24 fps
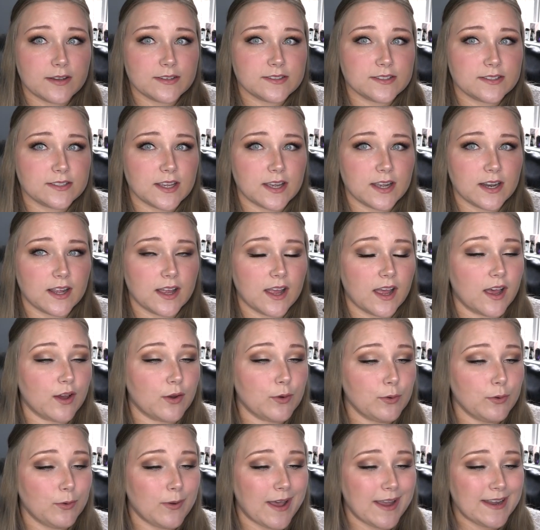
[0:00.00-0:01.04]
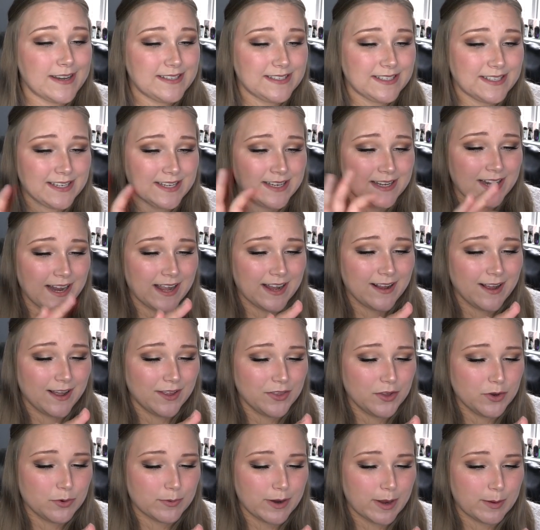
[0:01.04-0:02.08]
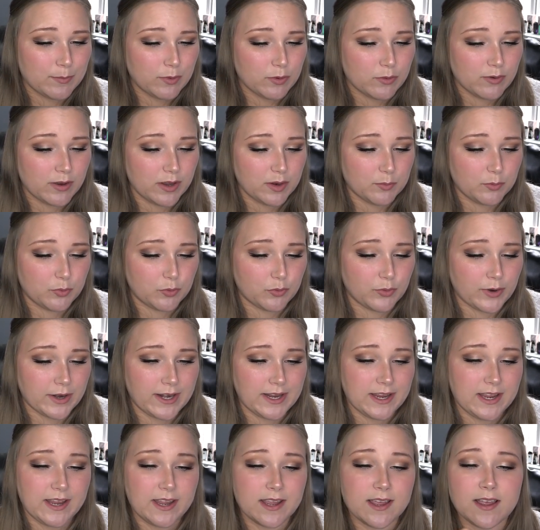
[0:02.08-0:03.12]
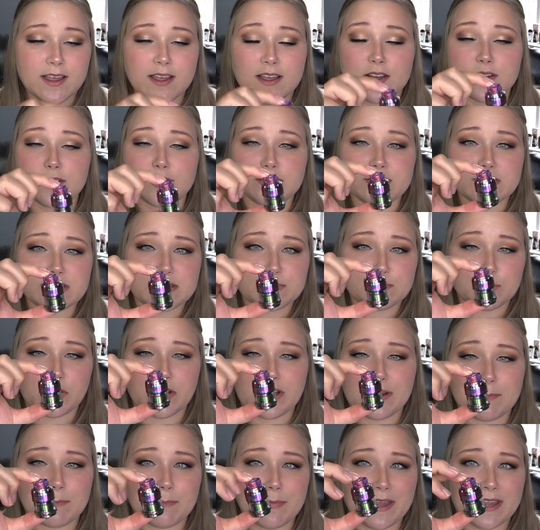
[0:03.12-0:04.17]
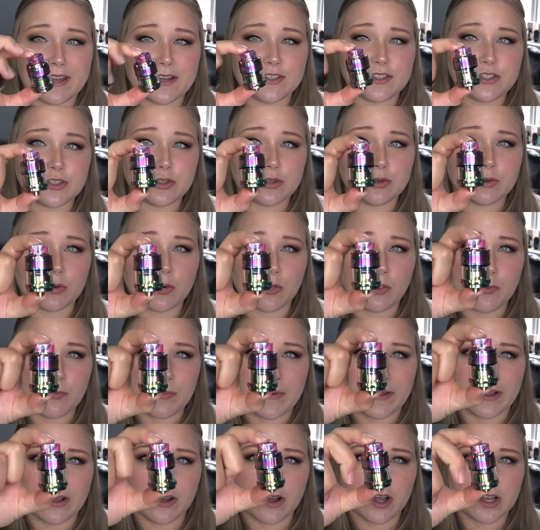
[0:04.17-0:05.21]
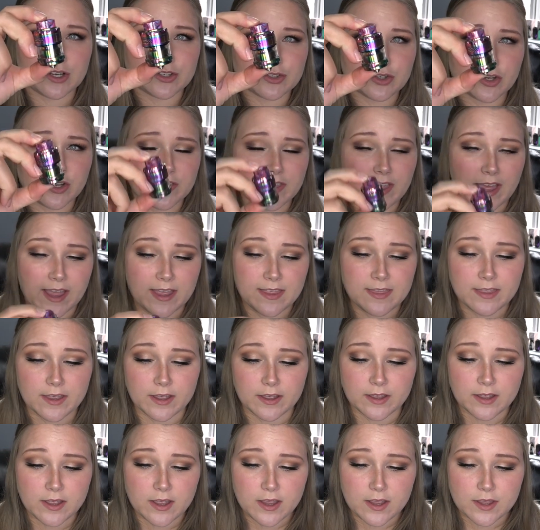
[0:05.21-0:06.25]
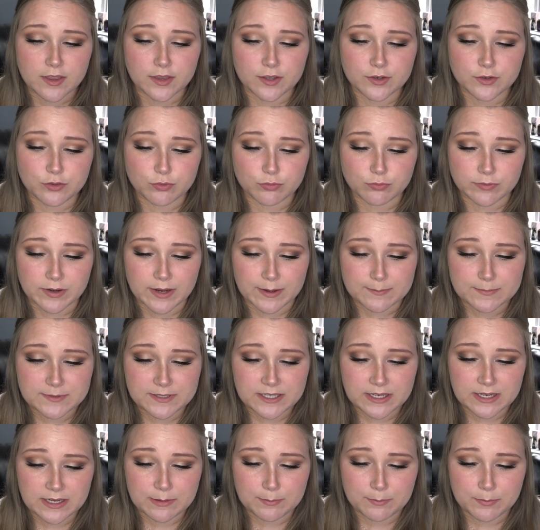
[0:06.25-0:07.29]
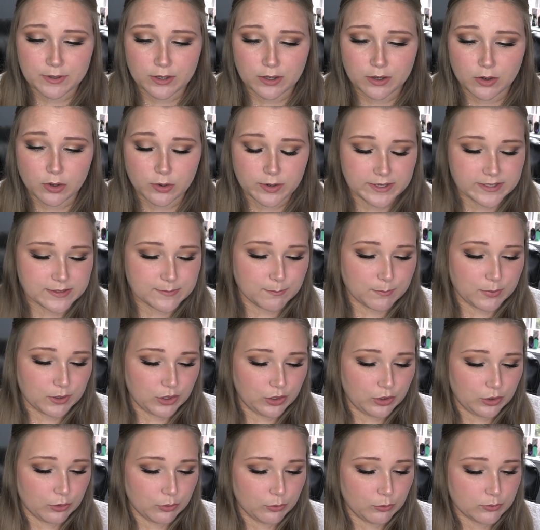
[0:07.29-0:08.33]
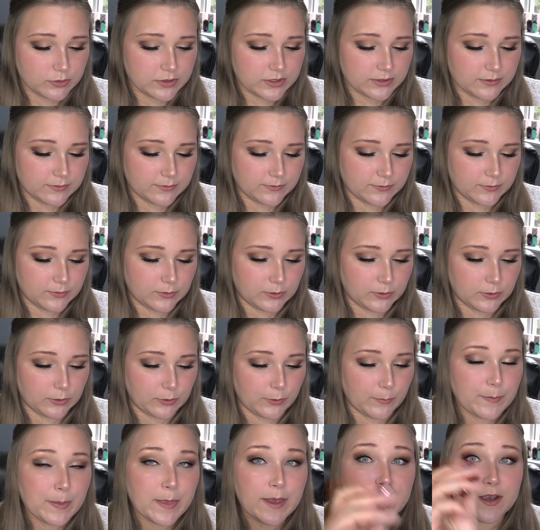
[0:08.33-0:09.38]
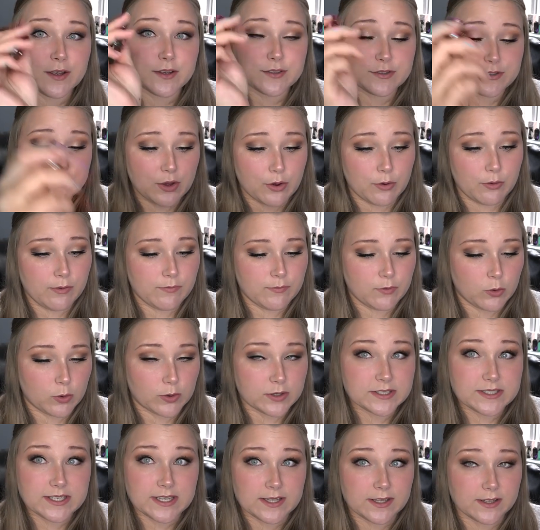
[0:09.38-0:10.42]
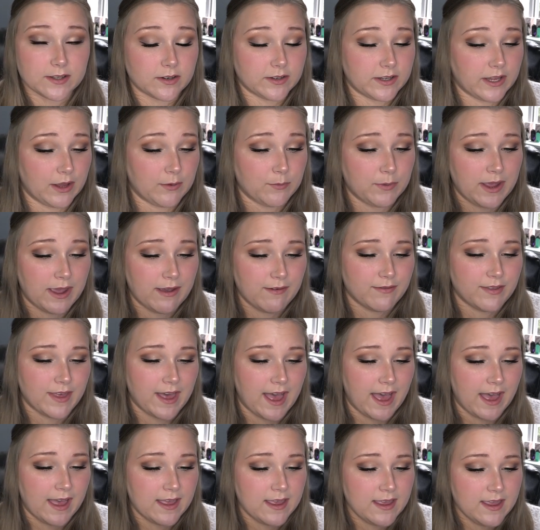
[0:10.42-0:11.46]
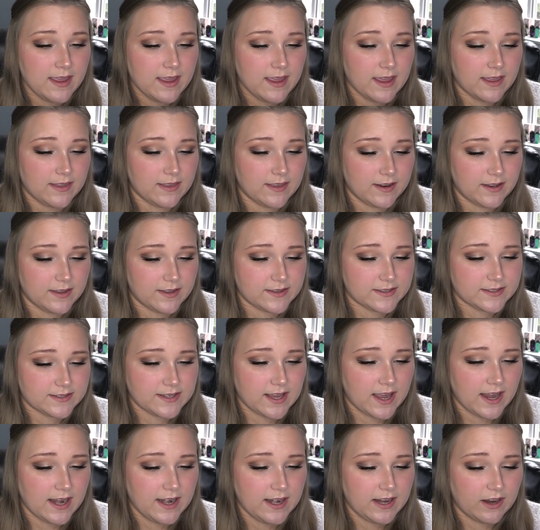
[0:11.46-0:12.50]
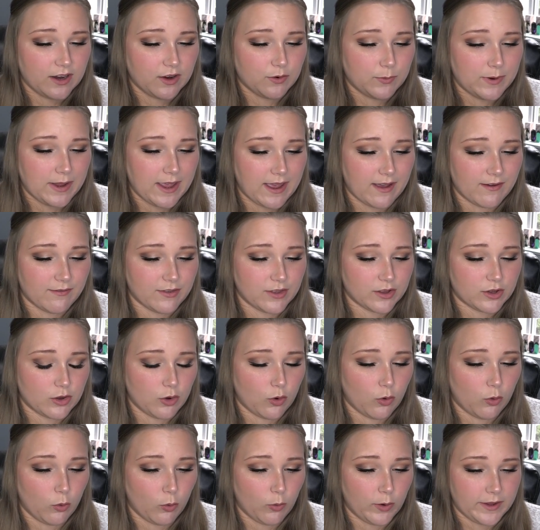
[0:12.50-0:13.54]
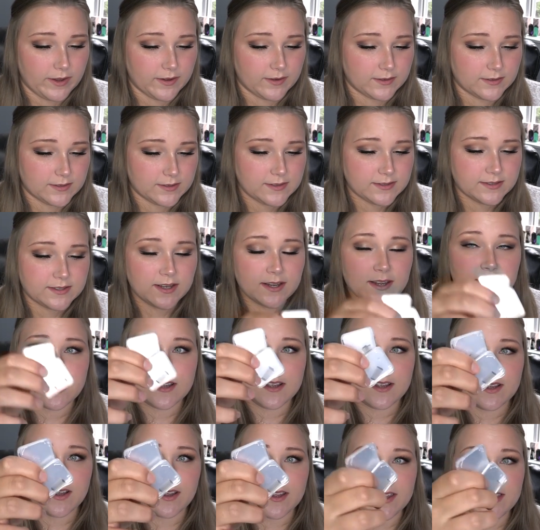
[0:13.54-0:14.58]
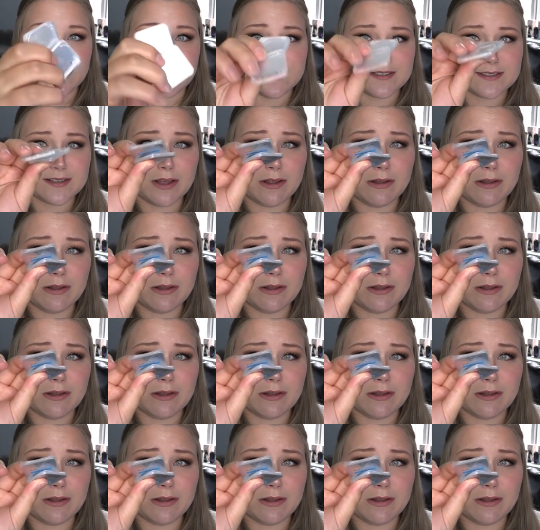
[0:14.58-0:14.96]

Sada! Ooh, I did. I got the rainbow one. Pretty. This is pretty big too. Oh my gosh, look at that. And the, the drip tip. Oh, it's beautiful. So of course in the little kit we have that. And then the side here we have the coils in these